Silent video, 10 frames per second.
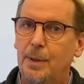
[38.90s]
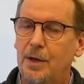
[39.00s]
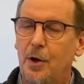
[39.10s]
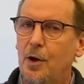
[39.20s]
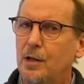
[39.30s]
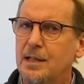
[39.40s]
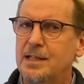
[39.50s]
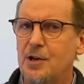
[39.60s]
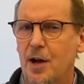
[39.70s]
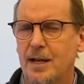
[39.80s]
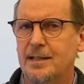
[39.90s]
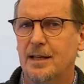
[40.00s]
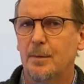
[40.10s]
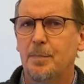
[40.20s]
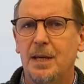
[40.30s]
But all is not as
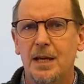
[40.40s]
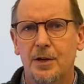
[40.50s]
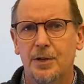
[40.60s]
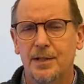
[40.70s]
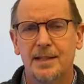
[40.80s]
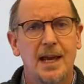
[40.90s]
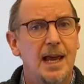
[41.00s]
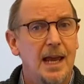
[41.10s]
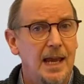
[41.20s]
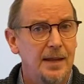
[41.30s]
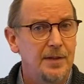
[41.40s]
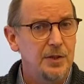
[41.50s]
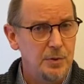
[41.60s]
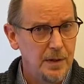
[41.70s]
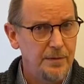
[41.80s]
it appears, and the
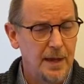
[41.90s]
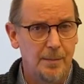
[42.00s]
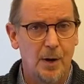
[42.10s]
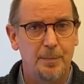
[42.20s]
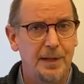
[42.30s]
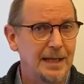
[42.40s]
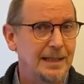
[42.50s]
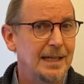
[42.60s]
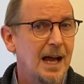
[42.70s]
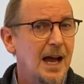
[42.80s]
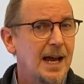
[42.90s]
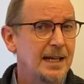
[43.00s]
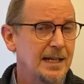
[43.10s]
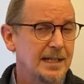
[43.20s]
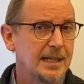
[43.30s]
two of them are plainly
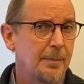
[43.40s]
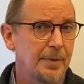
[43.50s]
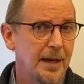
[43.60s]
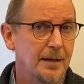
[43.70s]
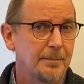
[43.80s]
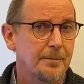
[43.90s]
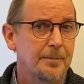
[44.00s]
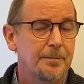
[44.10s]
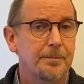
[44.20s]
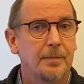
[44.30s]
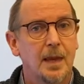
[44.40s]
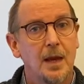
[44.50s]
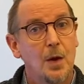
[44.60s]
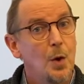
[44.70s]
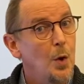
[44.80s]
hiding something.
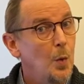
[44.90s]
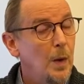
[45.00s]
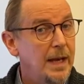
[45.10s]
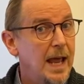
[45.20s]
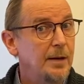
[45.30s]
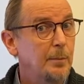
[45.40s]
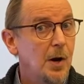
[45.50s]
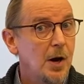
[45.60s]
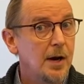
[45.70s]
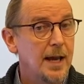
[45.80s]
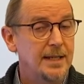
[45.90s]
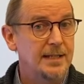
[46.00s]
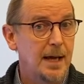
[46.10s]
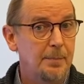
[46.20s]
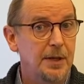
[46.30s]
When Aunt Mar
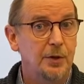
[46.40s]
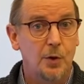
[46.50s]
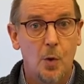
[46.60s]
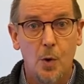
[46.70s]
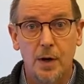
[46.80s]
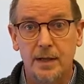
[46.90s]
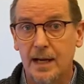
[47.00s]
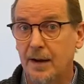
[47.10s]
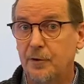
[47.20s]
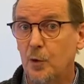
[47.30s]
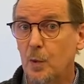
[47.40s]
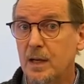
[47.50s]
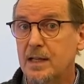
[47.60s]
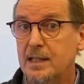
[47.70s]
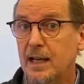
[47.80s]
ends up in court after
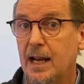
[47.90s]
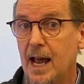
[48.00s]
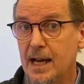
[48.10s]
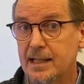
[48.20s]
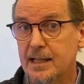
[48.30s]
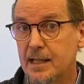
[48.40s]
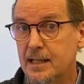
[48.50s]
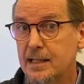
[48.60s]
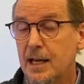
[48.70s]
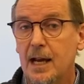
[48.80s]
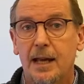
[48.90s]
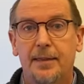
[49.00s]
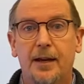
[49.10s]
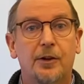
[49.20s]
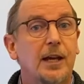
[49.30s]
witnessing an accident,
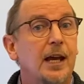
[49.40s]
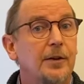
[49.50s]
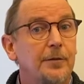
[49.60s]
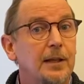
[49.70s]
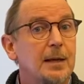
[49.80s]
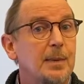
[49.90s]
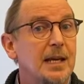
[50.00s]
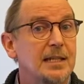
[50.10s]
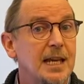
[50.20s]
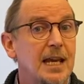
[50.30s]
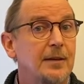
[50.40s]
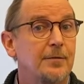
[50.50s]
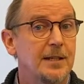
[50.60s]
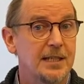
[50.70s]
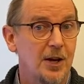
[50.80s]
their carefully
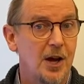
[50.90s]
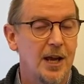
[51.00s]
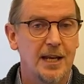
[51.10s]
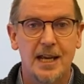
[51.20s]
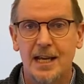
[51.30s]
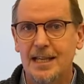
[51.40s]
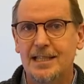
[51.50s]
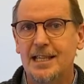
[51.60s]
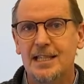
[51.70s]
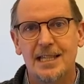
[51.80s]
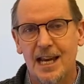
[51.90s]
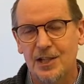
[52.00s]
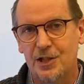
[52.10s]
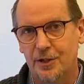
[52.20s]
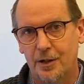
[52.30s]
maintained facade is in
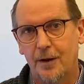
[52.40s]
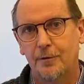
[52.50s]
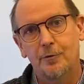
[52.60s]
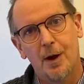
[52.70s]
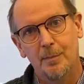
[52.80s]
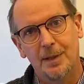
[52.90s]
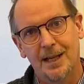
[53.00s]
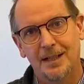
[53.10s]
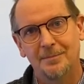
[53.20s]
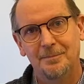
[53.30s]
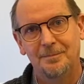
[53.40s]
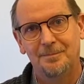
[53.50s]
danger of crumbling.